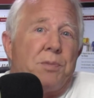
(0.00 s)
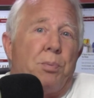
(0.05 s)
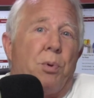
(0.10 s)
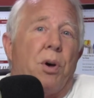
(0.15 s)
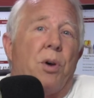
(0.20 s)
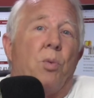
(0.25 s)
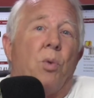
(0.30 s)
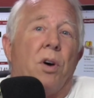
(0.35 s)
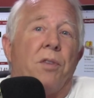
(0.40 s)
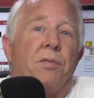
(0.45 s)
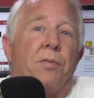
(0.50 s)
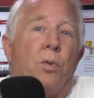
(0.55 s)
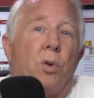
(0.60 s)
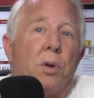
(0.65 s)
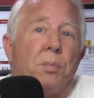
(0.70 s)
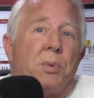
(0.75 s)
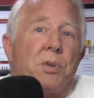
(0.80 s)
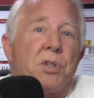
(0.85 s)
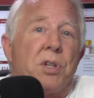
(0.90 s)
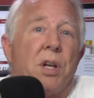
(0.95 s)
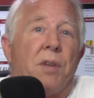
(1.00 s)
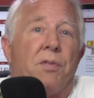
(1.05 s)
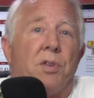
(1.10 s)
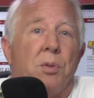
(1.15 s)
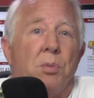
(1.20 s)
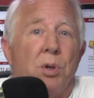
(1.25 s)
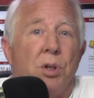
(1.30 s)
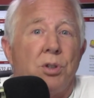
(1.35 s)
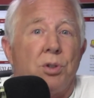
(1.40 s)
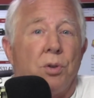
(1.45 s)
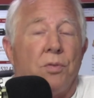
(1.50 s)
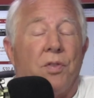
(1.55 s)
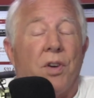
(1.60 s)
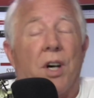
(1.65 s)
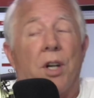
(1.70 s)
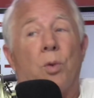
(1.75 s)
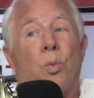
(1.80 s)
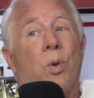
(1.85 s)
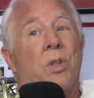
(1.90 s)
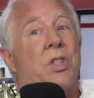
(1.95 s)
0.14% for the mutual
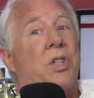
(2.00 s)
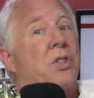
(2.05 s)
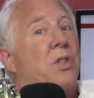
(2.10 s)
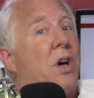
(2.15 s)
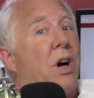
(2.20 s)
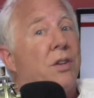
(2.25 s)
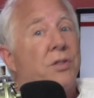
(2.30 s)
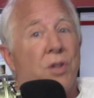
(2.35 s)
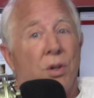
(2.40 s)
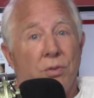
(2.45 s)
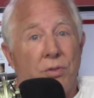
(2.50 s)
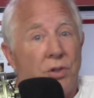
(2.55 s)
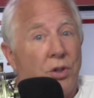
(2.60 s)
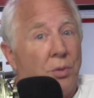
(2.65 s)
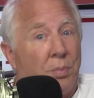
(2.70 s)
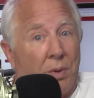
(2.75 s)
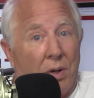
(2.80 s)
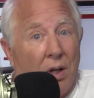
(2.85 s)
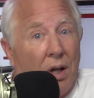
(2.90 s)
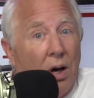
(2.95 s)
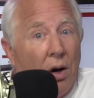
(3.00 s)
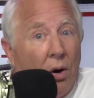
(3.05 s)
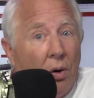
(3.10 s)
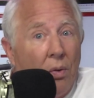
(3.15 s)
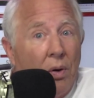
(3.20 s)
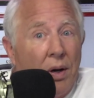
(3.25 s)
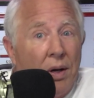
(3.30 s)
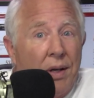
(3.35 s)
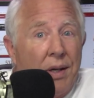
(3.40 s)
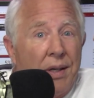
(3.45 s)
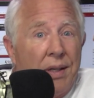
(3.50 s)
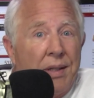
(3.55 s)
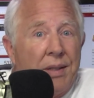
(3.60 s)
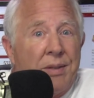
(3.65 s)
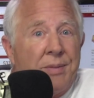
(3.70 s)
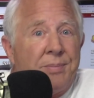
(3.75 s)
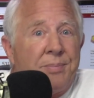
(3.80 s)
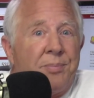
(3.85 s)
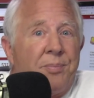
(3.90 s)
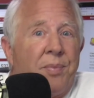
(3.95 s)
fund, which is also super low.
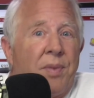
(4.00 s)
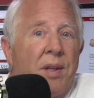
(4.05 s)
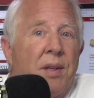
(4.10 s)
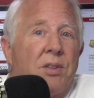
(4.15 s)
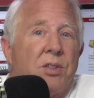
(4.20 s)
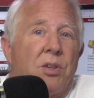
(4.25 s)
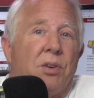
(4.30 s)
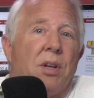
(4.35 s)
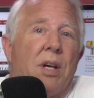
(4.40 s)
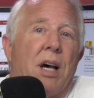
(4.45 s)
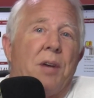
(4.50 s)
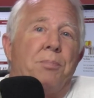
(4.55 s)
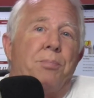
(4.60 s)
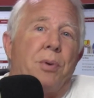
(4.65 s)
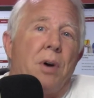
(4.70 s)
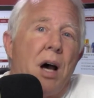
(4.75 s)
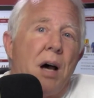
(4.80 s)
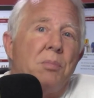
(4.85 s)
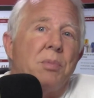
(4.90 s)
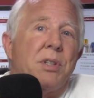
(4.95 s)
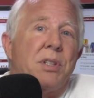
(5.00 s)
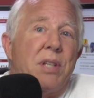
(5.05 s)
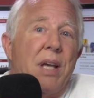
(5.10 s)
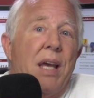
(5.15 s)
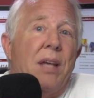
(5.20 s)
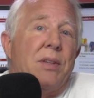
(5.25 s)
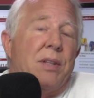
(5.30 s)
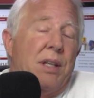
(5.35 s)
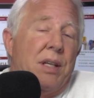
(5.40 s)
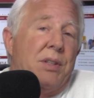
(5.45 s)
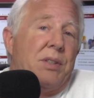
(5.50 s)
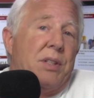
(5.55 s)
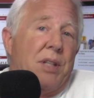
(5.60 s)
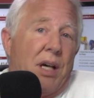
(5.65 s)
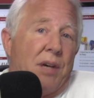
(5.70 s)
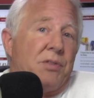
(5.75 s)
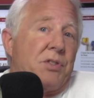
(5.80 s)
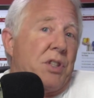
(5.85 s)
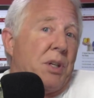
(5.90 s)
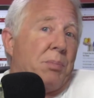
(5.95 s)
So I'd probably take the
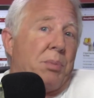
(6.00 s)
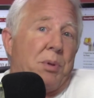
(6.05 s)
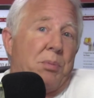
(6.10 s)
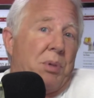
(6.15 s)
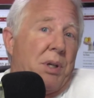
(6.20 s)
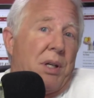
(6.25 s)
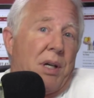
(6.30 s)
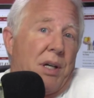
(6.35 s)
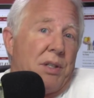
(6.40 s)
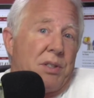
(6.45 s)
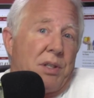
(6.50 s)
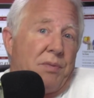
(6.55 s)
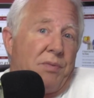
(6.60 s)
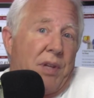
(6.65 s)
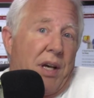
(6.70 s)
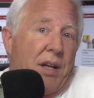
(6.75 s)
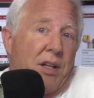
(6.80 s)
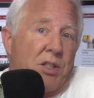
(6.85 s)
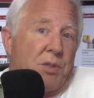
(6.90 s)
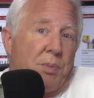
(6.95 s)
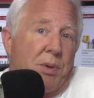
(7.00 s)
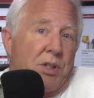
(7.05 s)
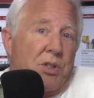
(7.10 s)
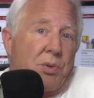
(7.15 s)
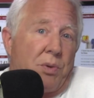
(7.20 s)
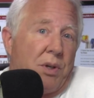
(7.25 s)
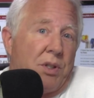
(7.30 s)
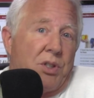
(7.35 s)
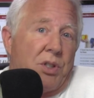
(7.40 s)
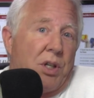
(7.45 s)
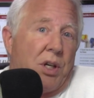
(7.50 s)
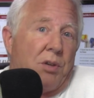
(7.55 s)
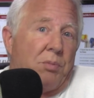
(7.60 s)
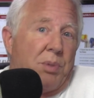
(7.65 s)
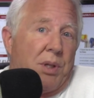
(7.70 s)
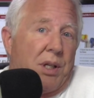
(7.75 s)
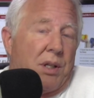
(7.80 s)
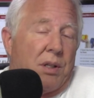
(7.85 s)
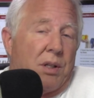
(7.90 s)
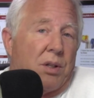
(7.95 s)
ETF simply because of that expense ratio
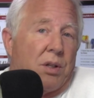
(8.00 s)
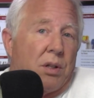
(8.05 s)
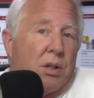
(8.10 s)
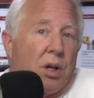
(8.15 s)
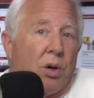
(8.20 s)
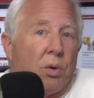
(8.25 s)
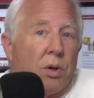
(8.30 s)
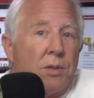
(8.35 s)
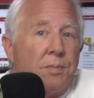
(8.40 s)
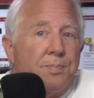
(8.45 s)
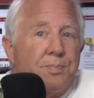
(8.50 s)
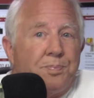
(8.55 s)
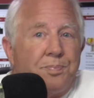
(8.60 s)
being a little lower.